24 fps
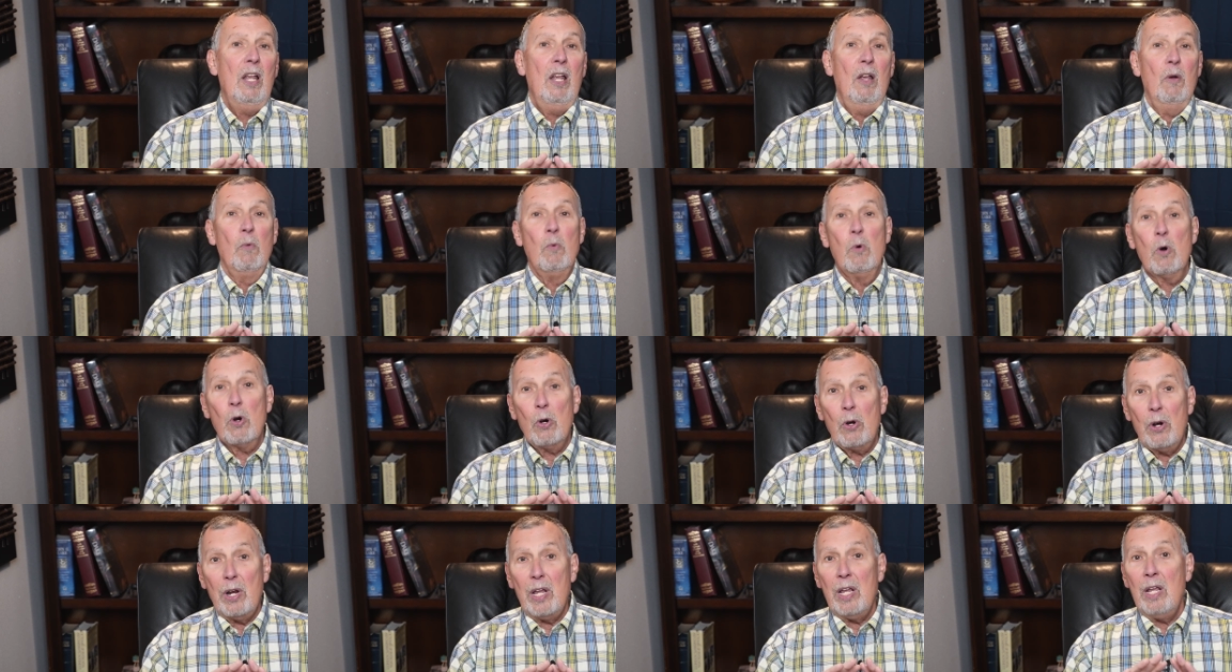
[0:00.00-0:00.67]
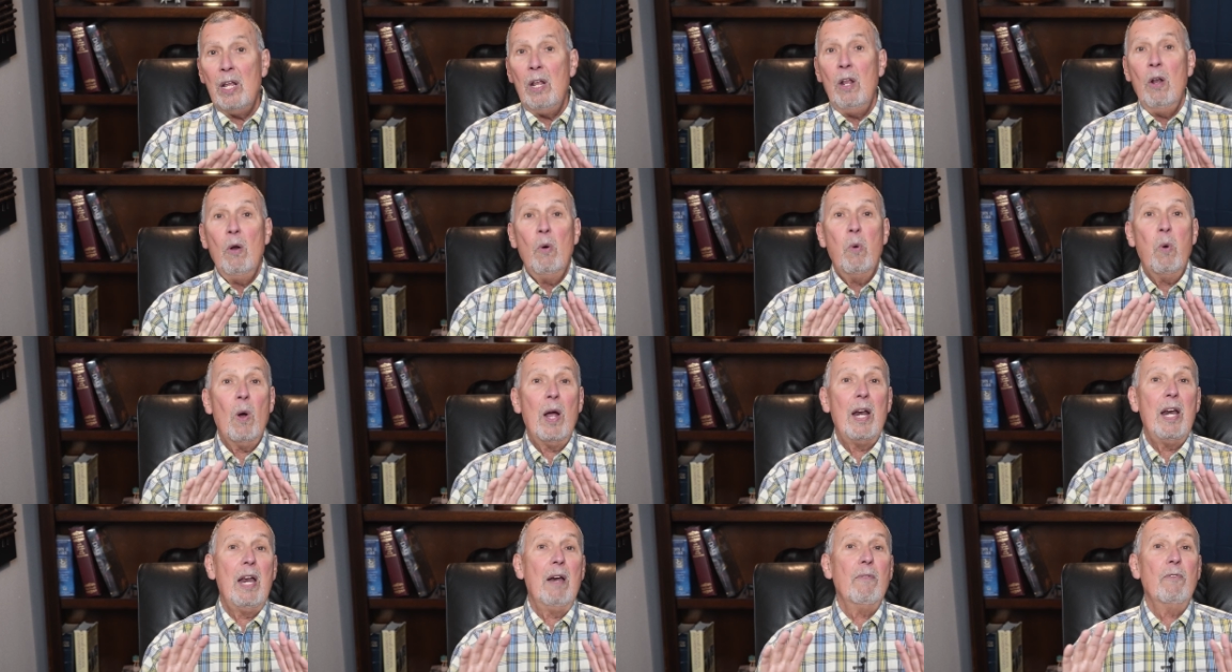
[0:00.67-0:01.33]
worry,
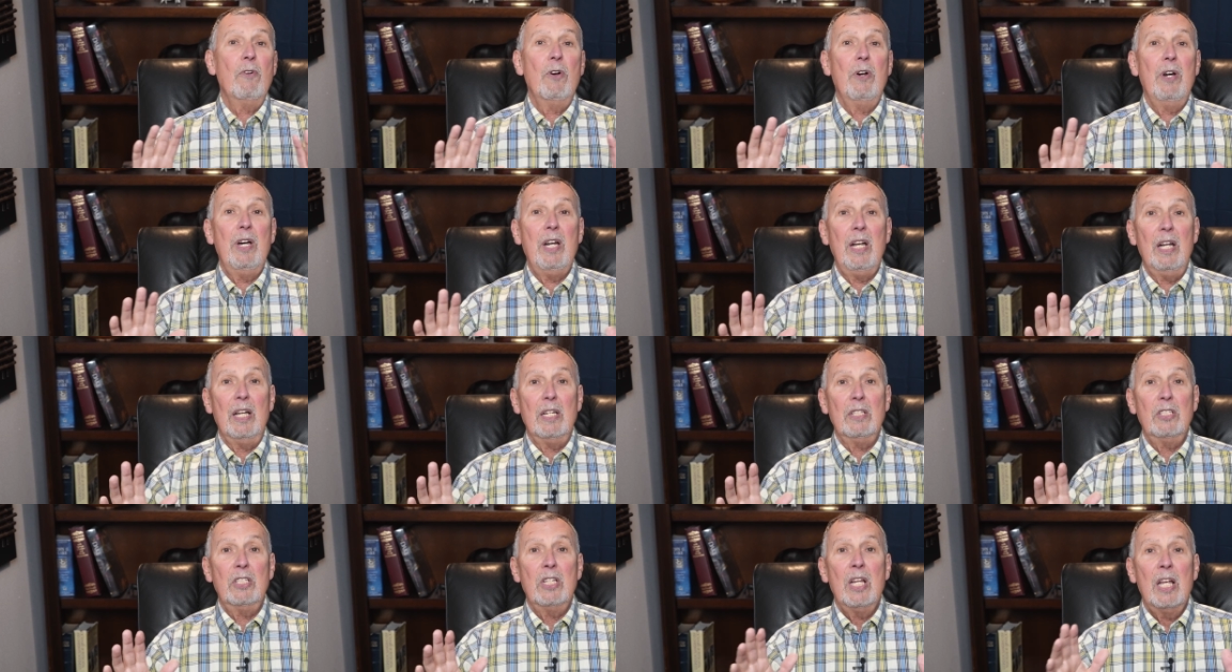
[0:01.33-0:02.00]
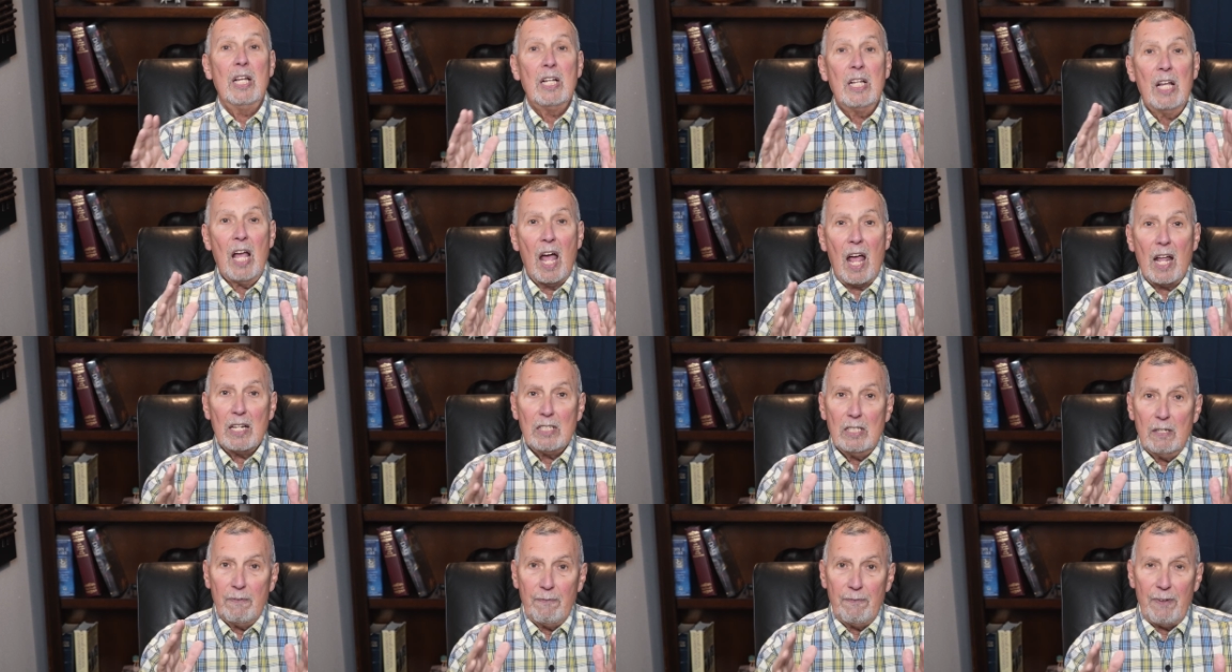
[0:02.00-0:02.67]
whatever it is,
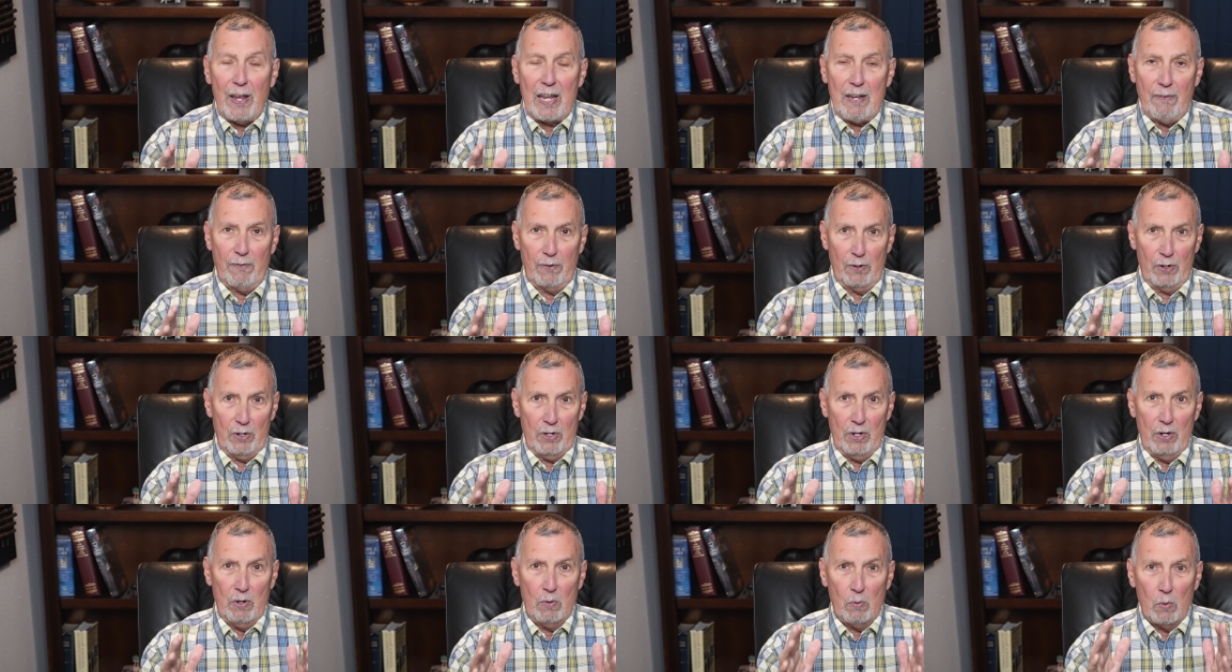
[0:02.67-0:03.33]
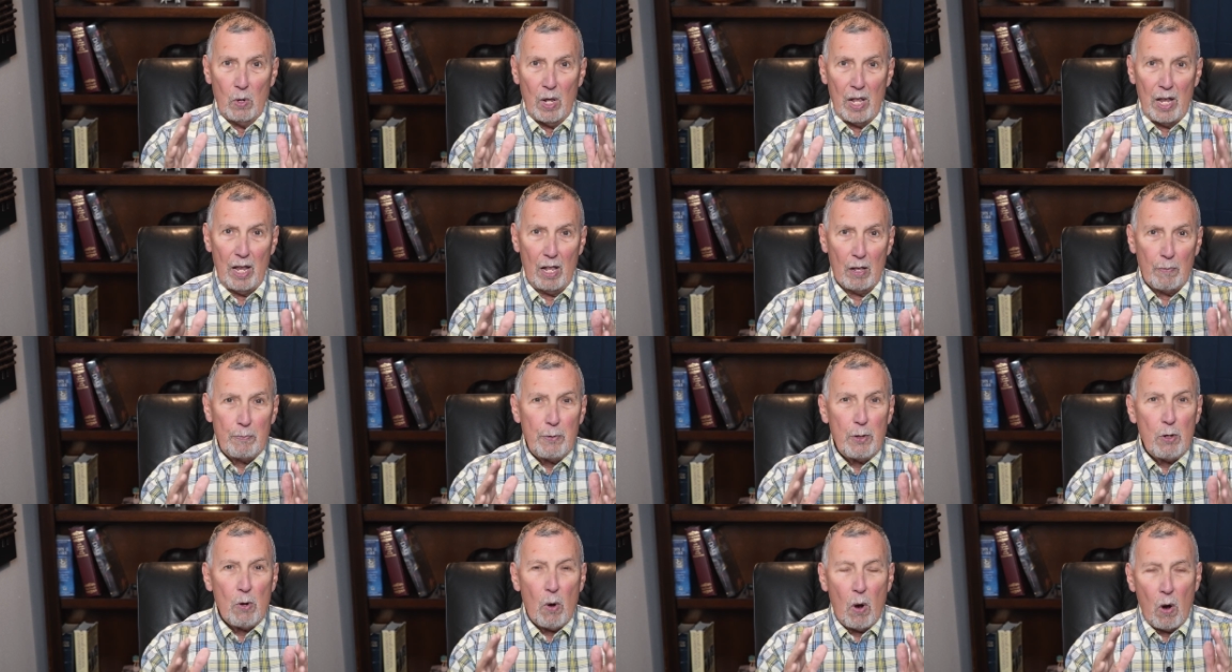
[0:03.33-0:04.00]
God's favor will
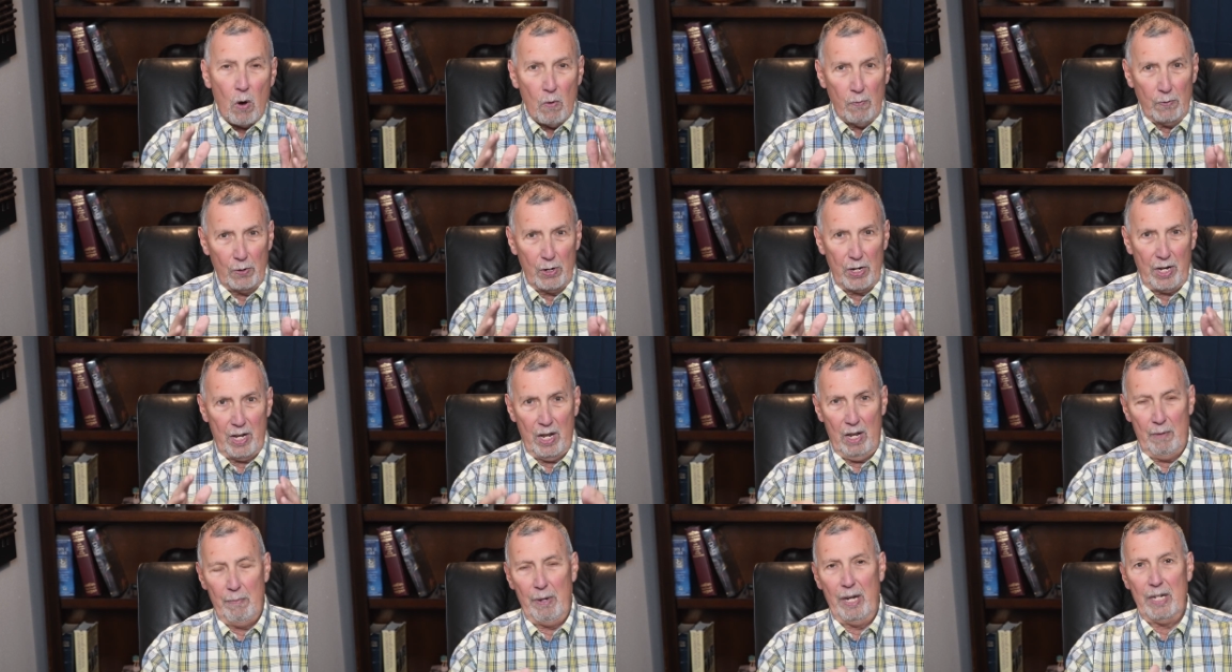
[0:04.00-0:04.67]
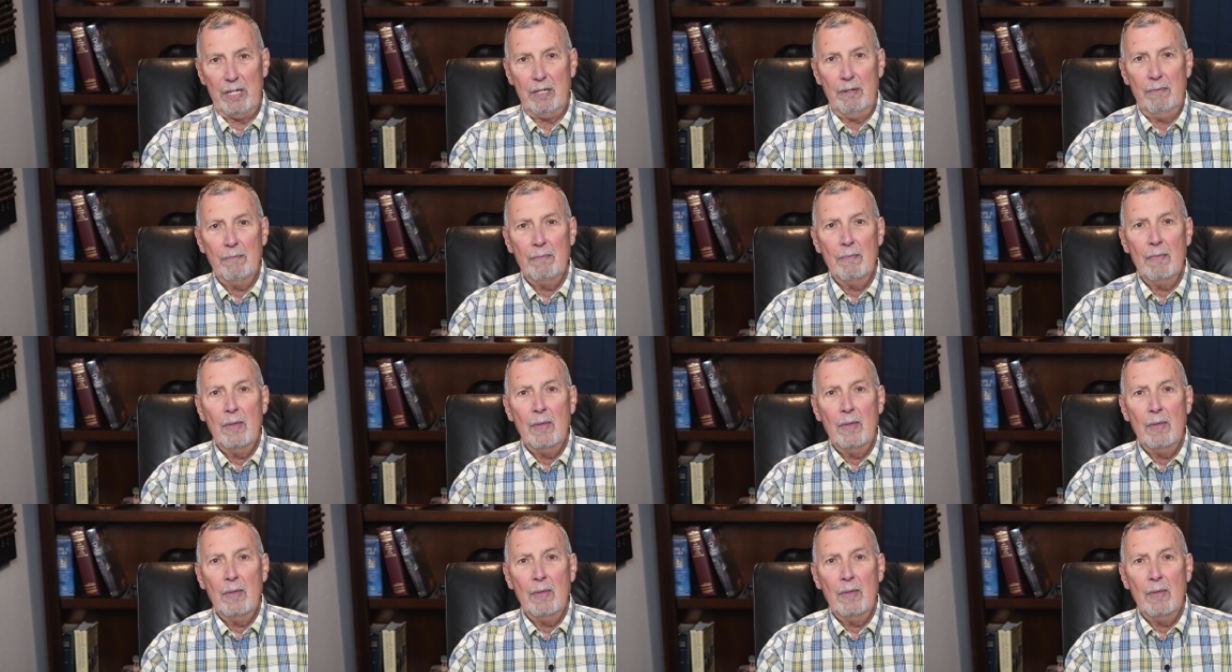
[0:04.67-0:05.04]
help you overcome it.